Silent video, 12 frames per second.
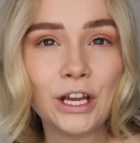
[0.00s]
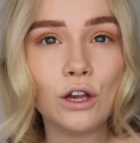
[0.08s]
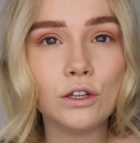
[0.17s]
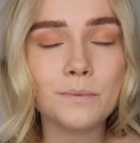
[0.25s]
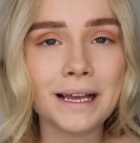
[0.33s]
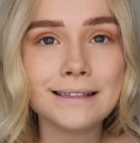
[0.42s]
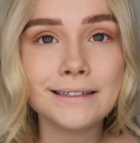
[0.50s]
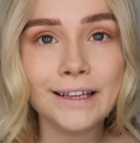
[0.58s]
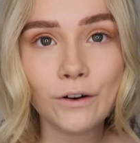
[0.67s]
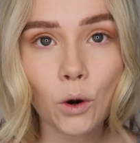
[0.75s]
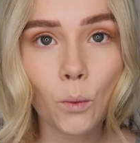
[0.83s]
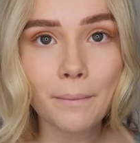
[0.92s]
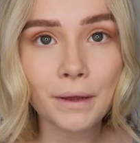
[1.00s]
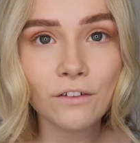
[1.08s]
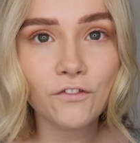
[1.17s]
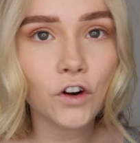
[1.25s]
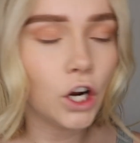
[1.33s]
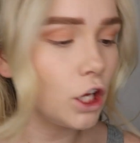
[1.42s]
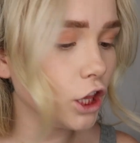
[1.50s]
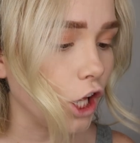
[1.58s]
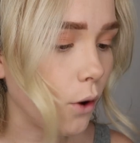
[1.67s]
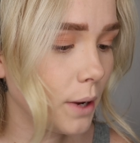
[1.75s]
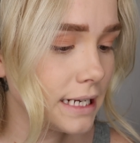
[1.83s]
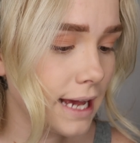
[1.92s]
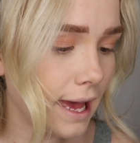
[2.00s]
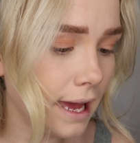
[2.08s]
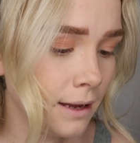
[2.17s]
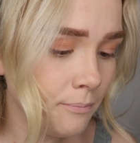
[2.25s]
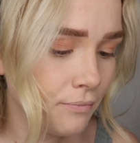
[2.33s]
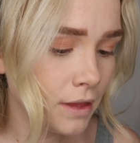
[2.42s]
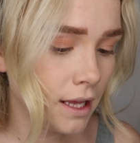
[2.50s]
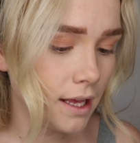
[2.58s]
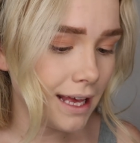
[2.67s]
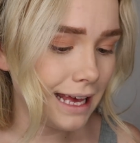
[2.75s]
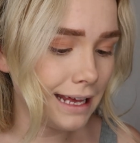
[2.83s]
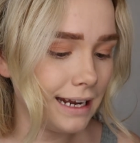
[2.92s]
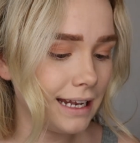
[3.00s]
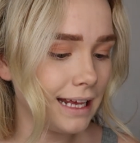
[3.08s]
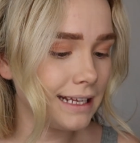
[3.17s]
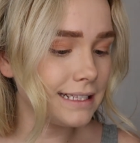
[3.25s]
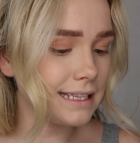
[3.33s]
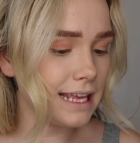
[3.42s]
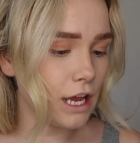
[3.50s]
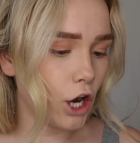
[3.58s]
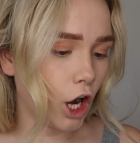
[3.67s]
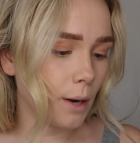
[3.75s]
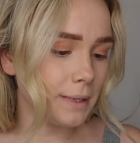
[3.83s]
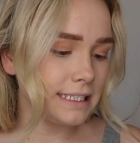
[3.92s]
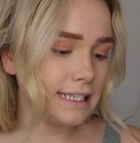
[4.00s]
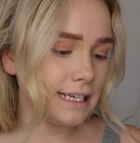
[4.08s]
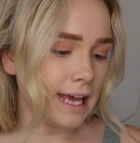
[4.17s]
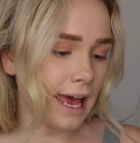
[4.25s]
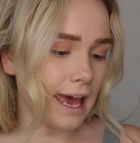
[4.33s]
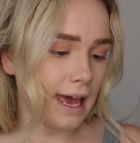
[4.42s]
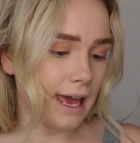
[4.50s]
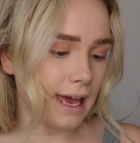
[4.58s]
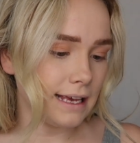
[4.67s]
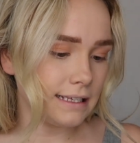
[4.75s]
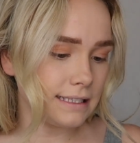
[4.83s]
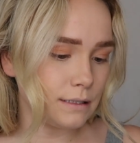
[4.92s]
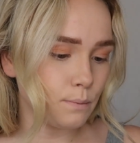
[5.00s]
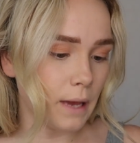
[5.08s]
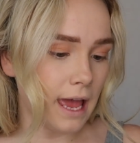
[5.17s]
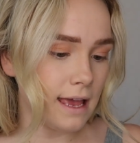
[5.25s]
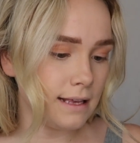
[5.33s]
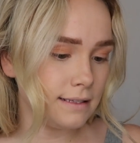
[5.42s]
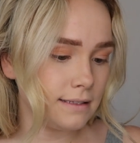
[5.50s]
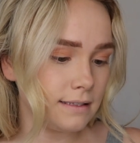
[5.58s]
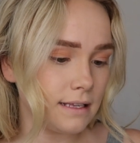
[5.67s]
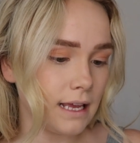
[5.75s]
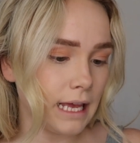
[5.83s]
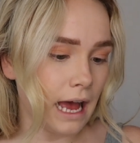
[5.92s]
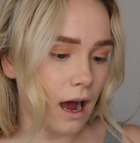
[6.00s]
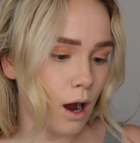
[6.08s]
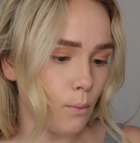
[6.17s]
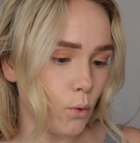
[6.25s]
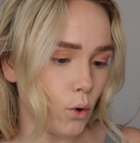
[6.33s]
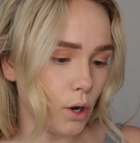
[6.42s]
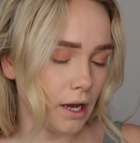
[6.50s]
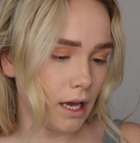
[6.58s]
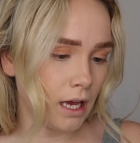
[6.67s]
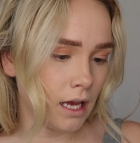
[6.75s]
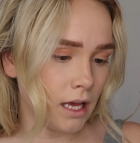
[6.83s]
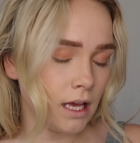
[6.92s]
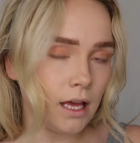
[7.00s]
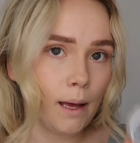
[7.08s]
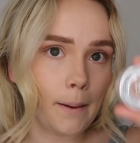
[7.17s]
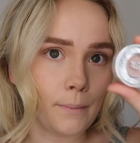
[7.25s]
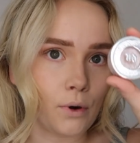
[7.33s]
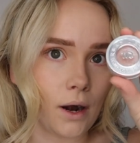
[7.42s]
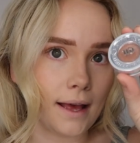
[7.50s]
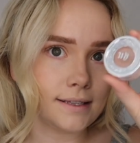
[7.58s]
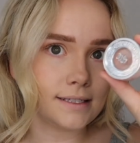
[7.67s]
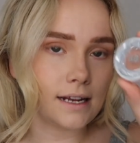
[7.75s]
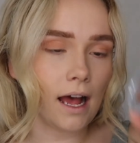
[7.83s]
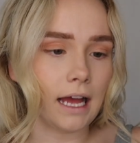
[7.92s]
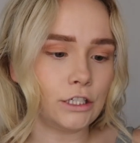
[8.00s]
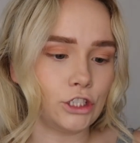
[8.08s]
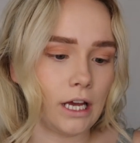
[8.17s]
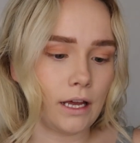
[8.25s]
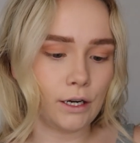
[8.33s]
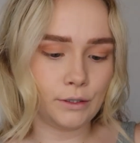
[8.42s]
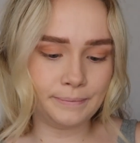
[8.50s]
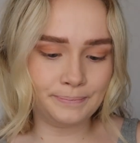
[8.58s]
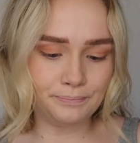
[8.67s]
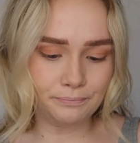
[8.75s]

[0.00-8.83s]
going to use my secret weapon for a glowy day, and it is the Urban Decay Space Cowboy Pressed Eyeshadow.